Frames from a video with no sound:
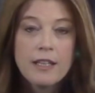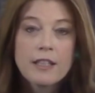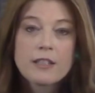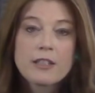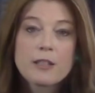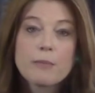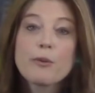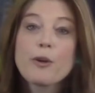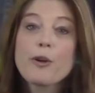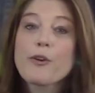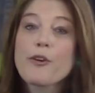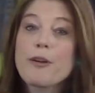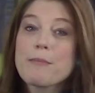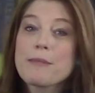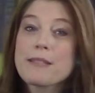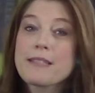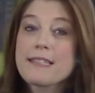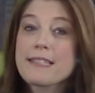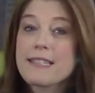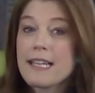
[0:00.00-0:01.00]
The program
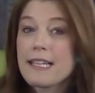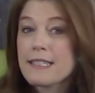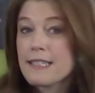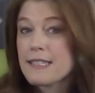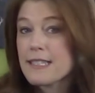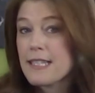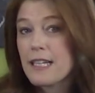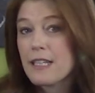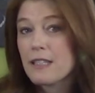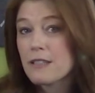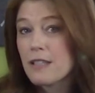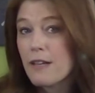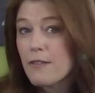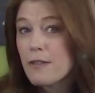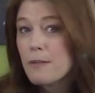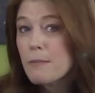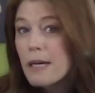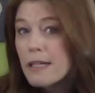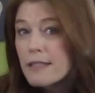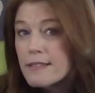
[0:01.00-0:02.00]
is designed to take
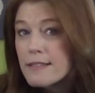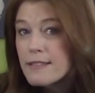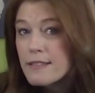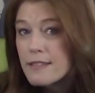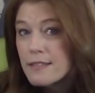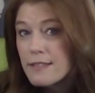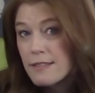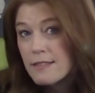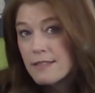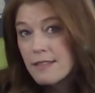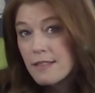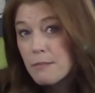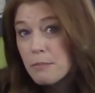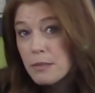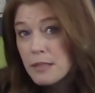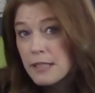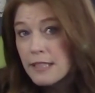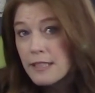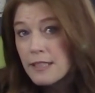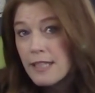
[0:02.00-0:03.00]
11 months to
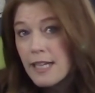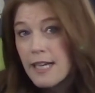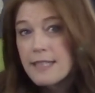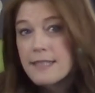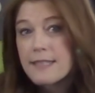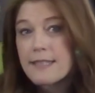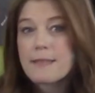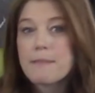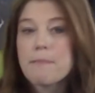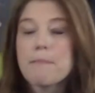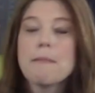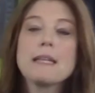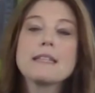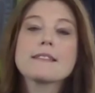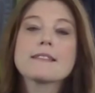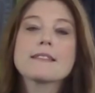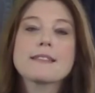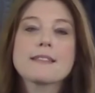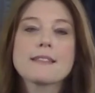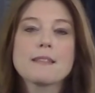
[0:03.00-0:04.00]
complete, as it's
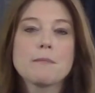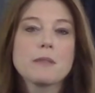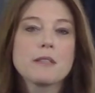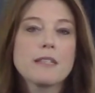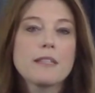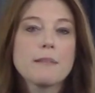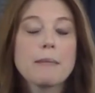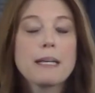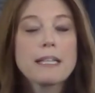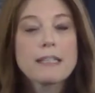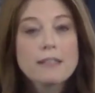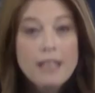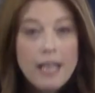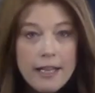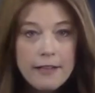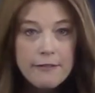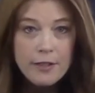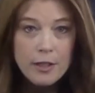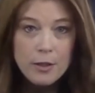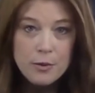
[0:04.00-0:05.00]
meant to simulate my
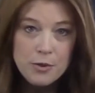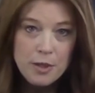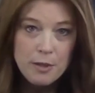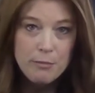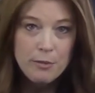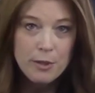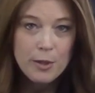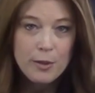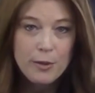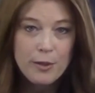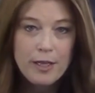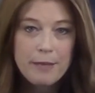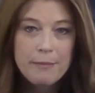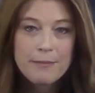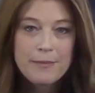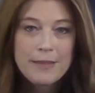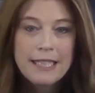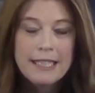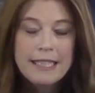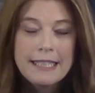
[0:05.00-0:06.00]
live coaching program.
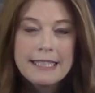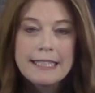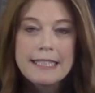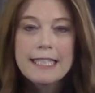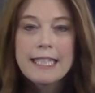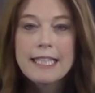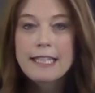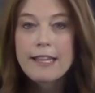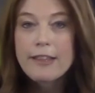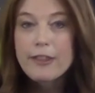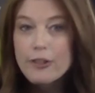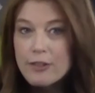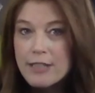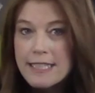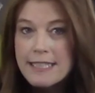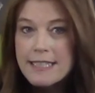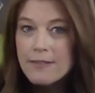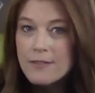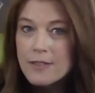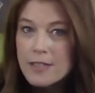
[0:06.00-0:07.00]
And at
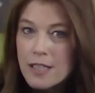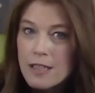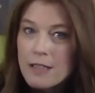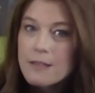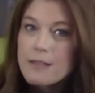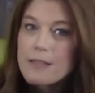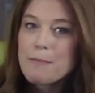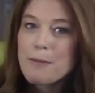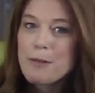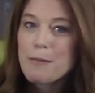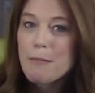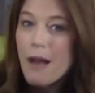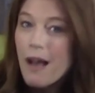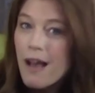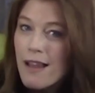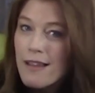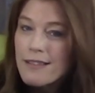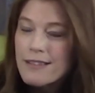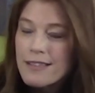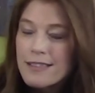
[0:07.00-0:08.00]
$37 per
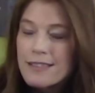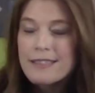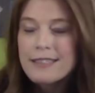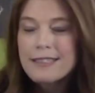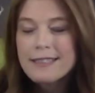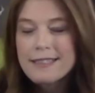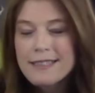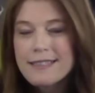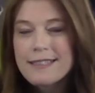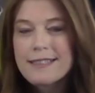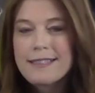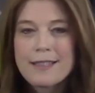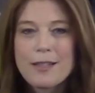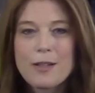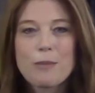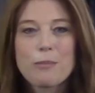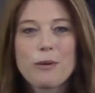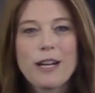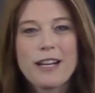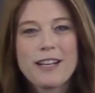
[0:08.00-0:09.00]
month, it's a
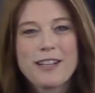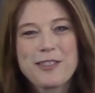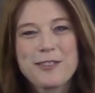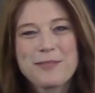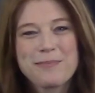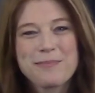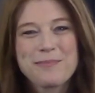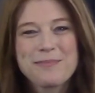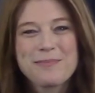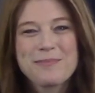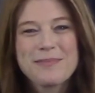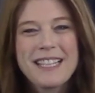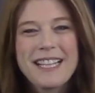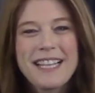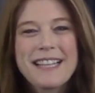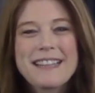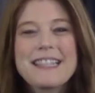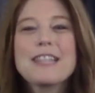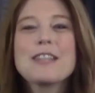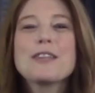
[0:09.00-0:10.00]
no-brainer.
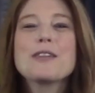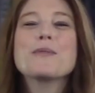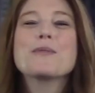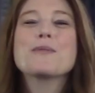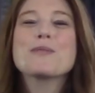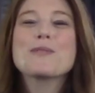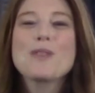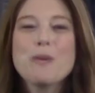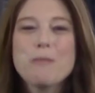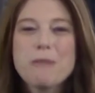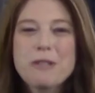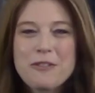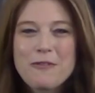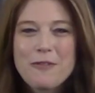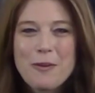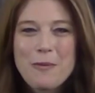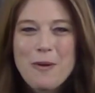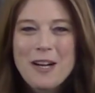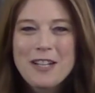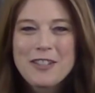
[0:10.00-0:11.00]
Thank you so much
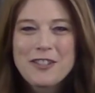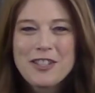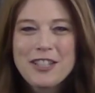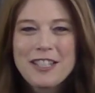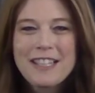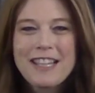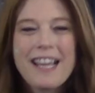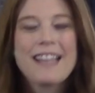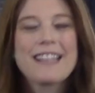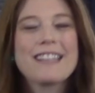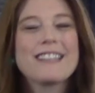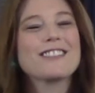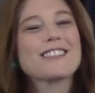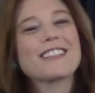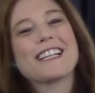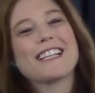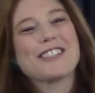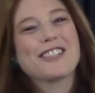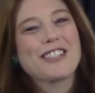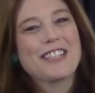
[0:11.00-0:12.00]
for watching, and I'll
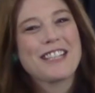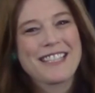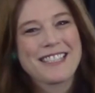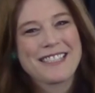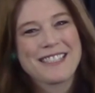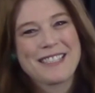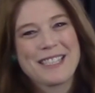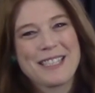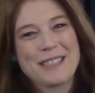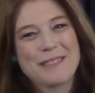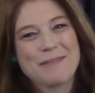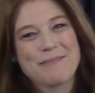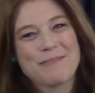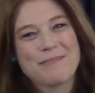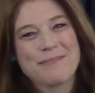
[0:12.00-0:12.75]
catch you next time.